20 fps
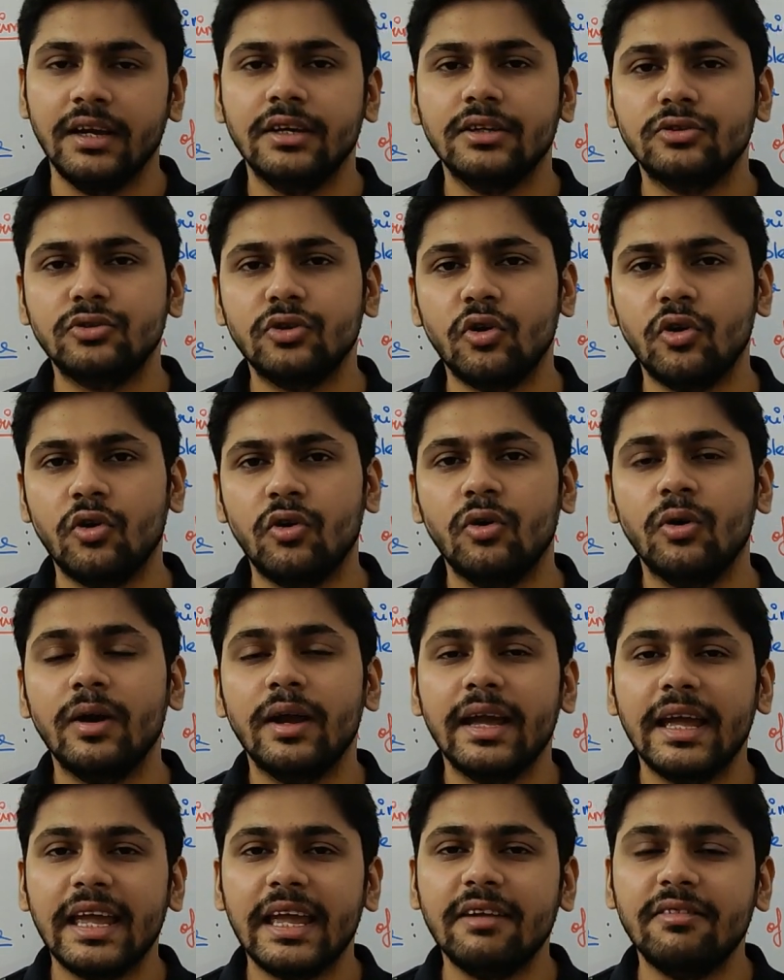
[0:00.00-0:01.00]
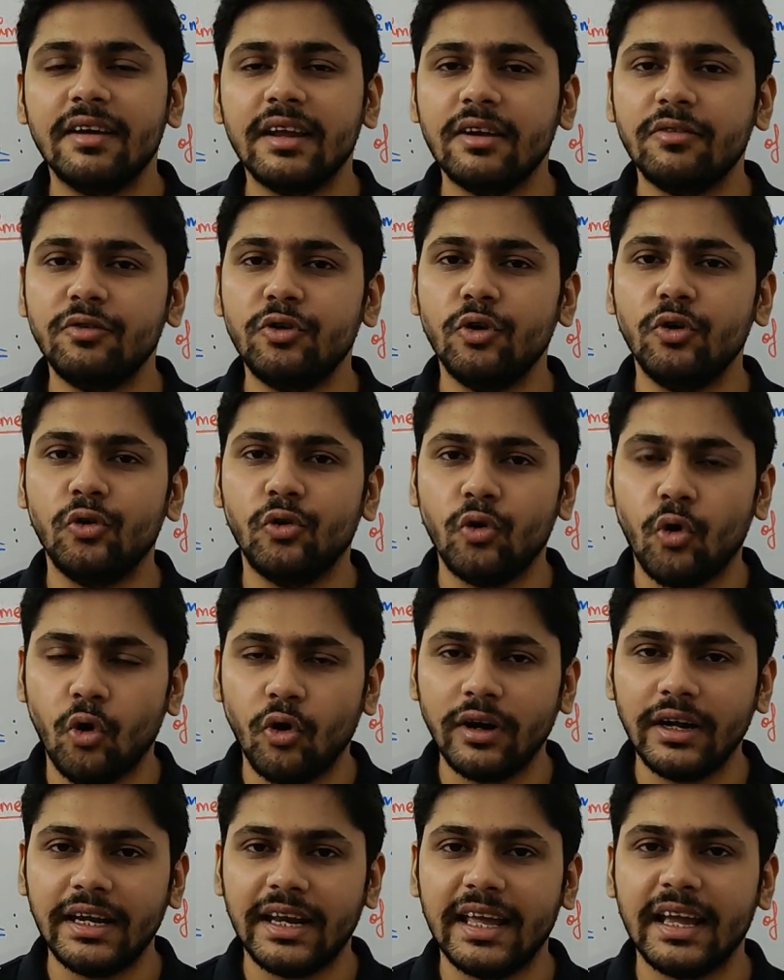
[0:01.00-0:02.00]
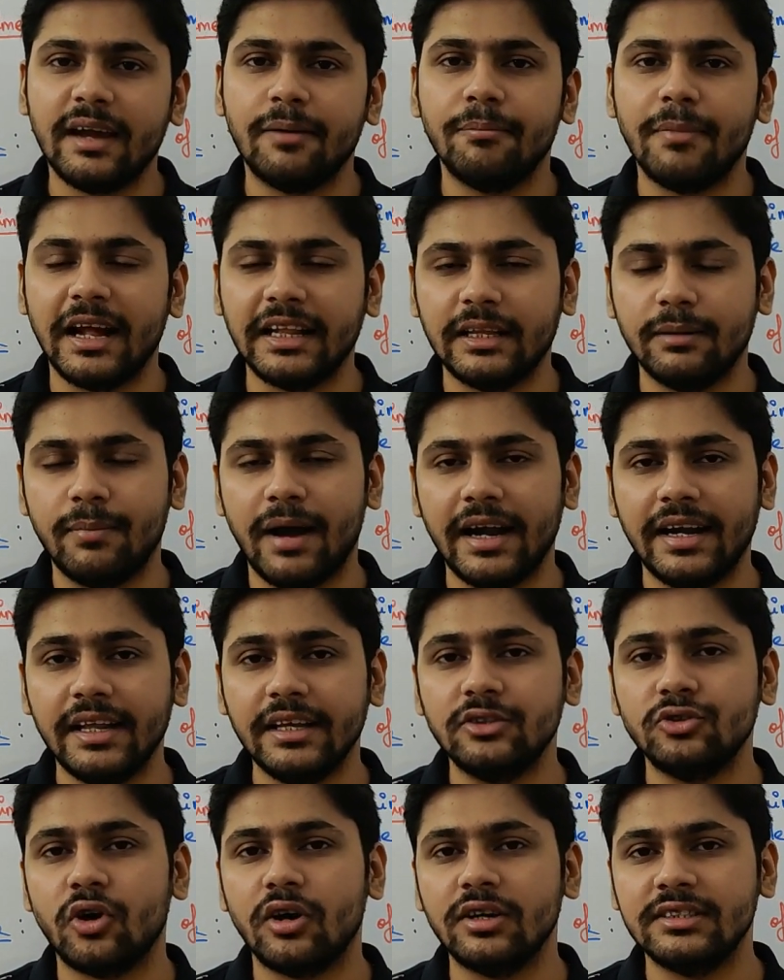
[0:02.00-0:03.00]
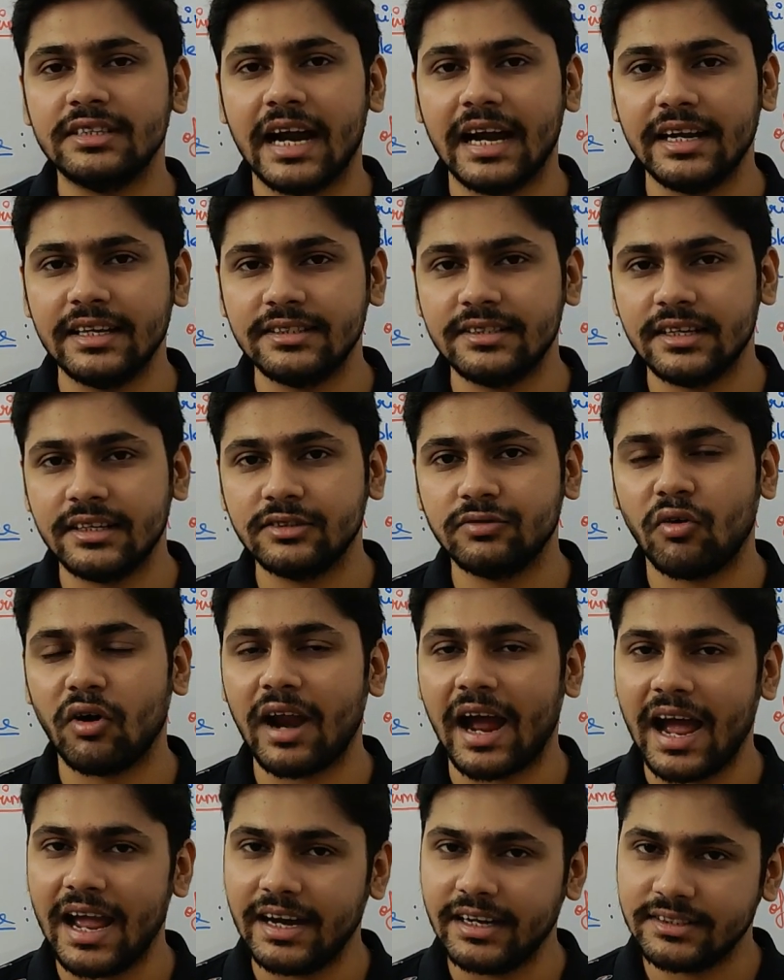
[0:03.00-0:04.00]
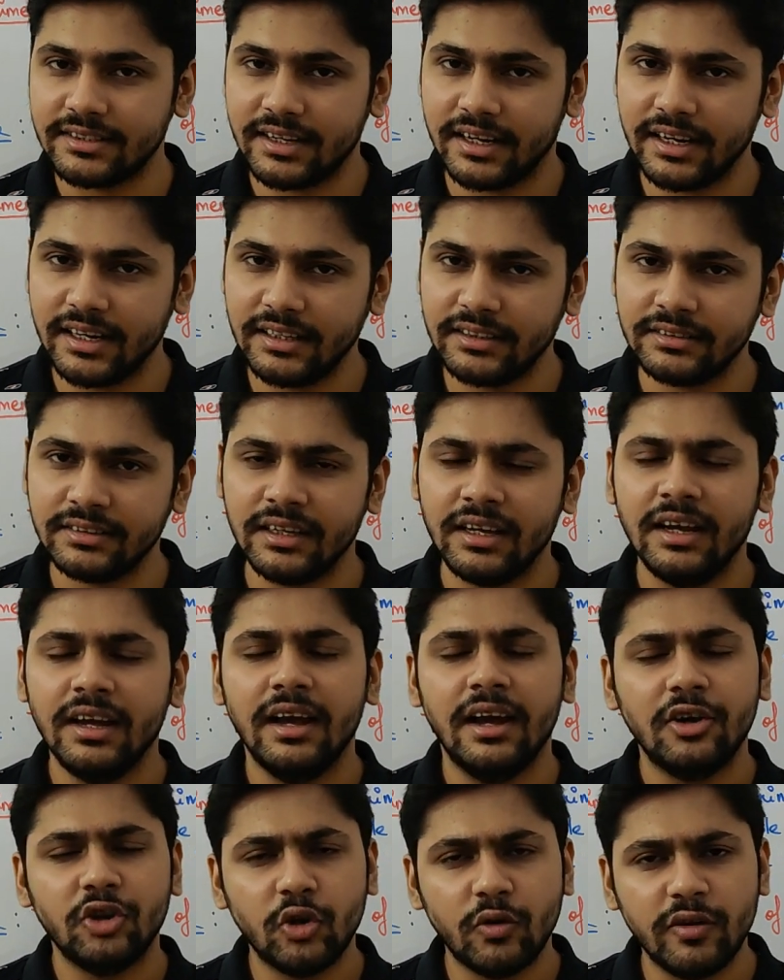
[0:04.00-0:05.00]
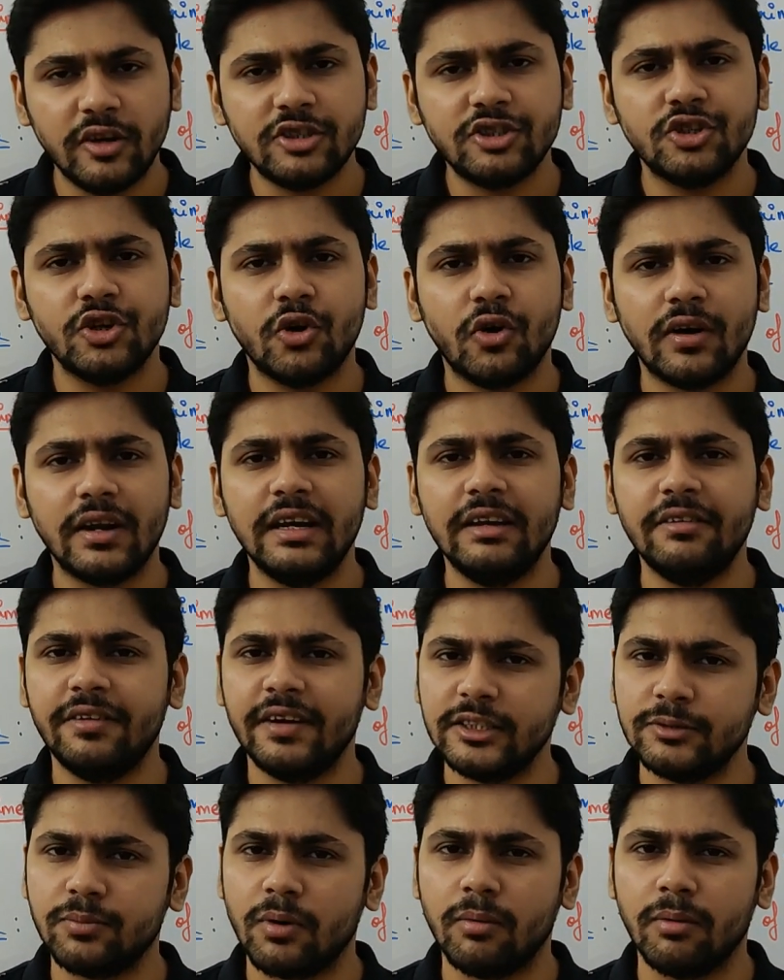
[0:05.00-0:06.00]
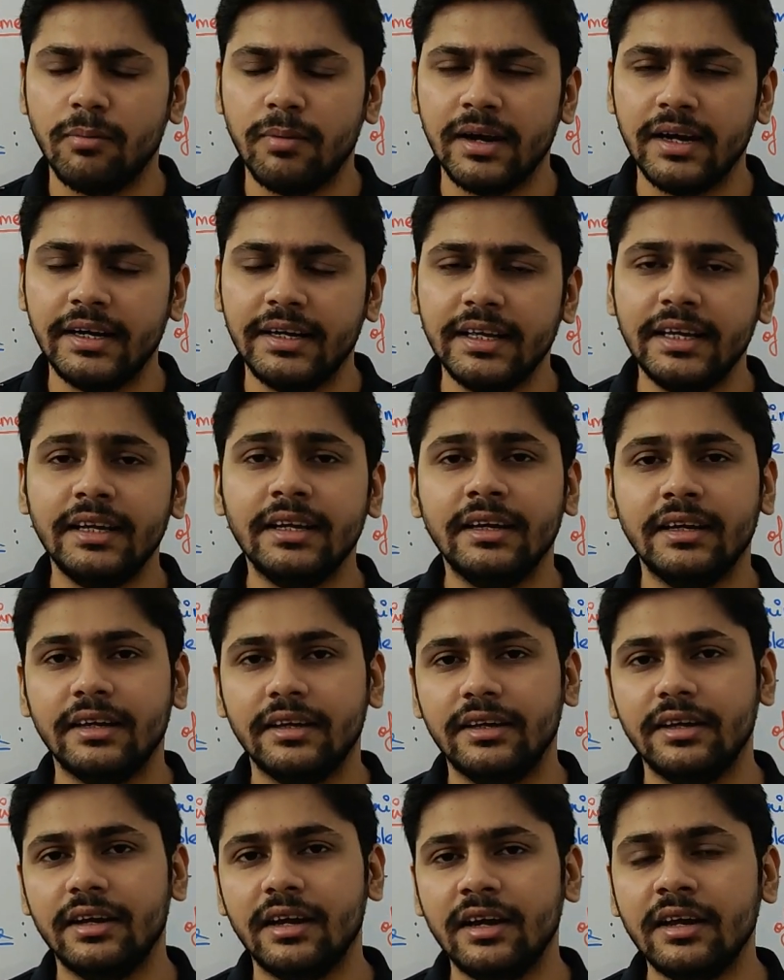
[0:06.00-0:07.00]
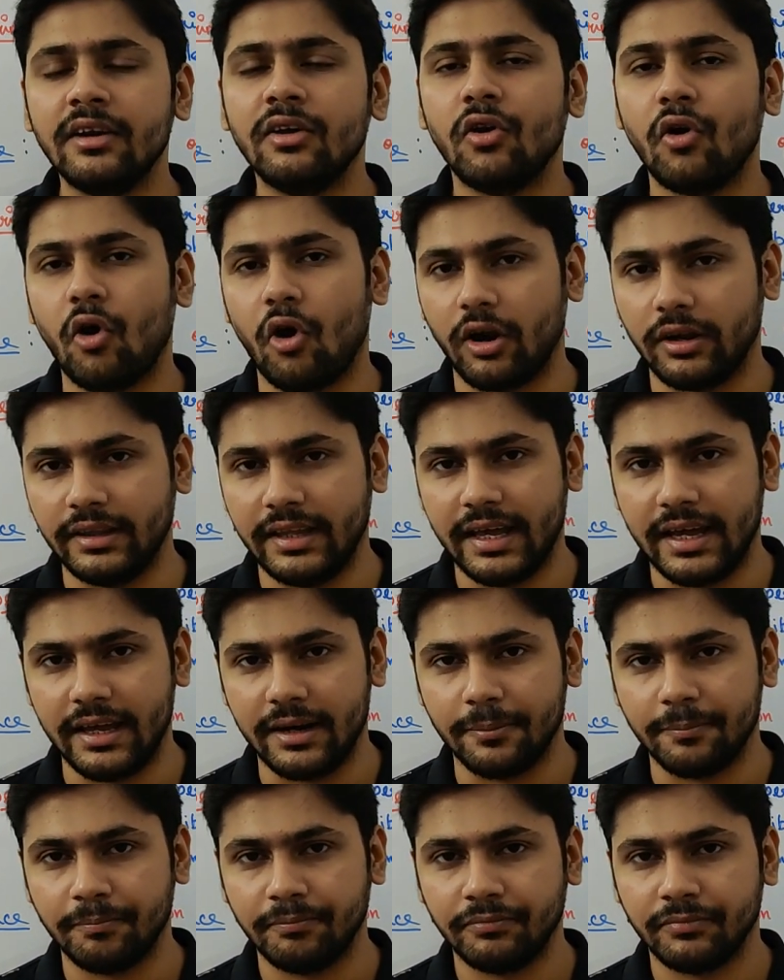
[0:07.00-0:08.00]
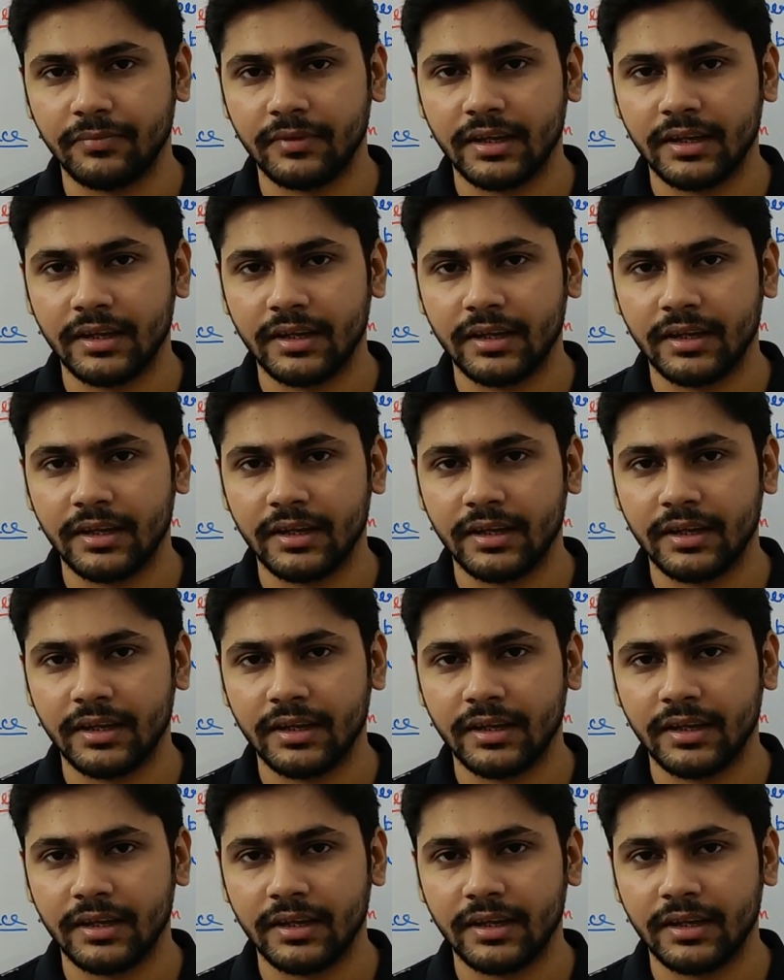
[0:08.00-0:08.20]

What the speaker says: So even if you don't take mathematics or statistics for higher studies, you will surely face probability here or there.